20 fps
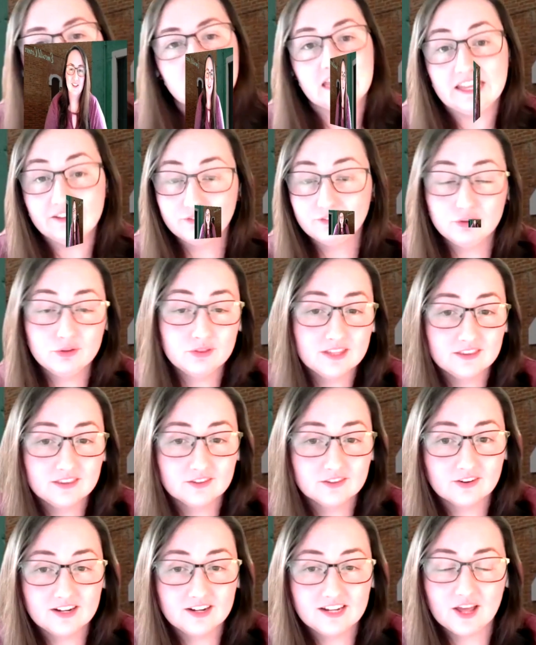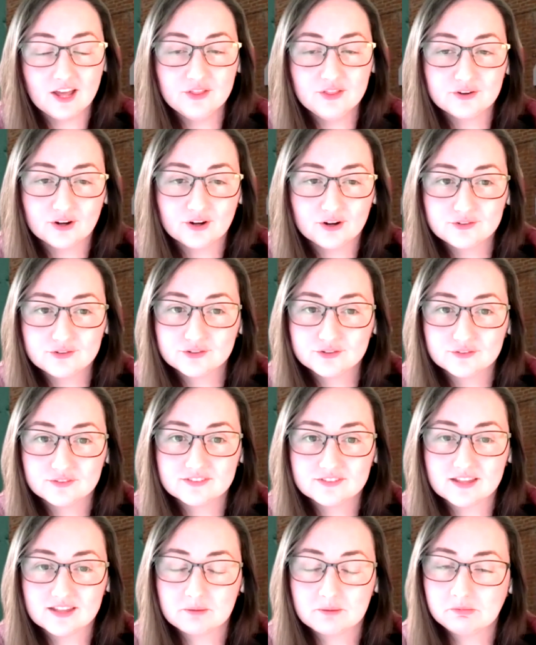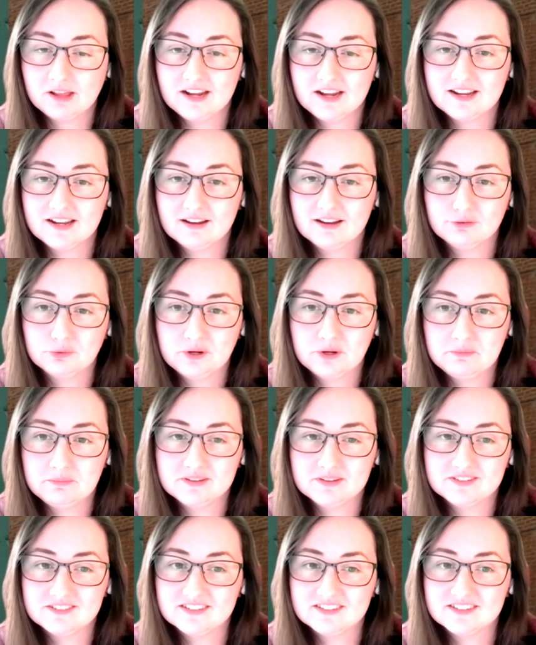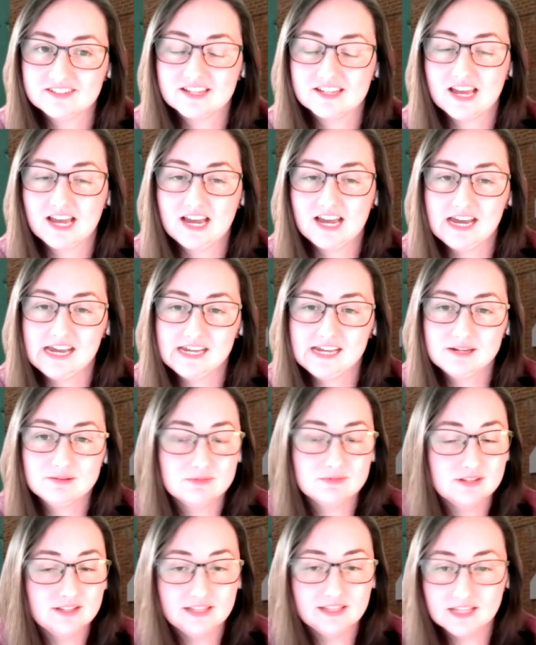If you think there are any other hard truths that apply to everyone in business, I would